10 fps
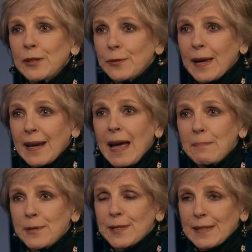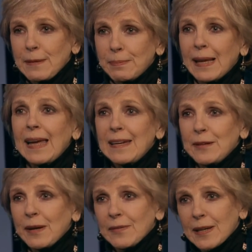You get up, you sleep late,
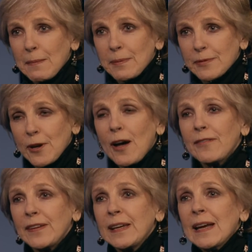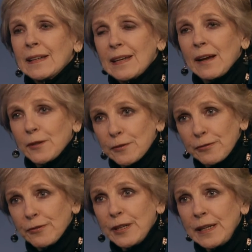you have a cup of coffee. Now you're
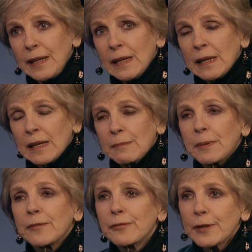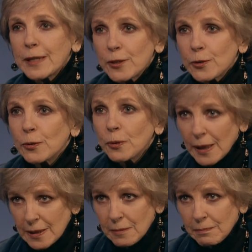free, but free to do
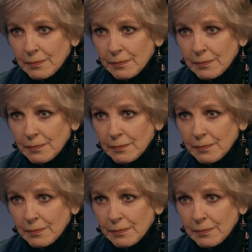what?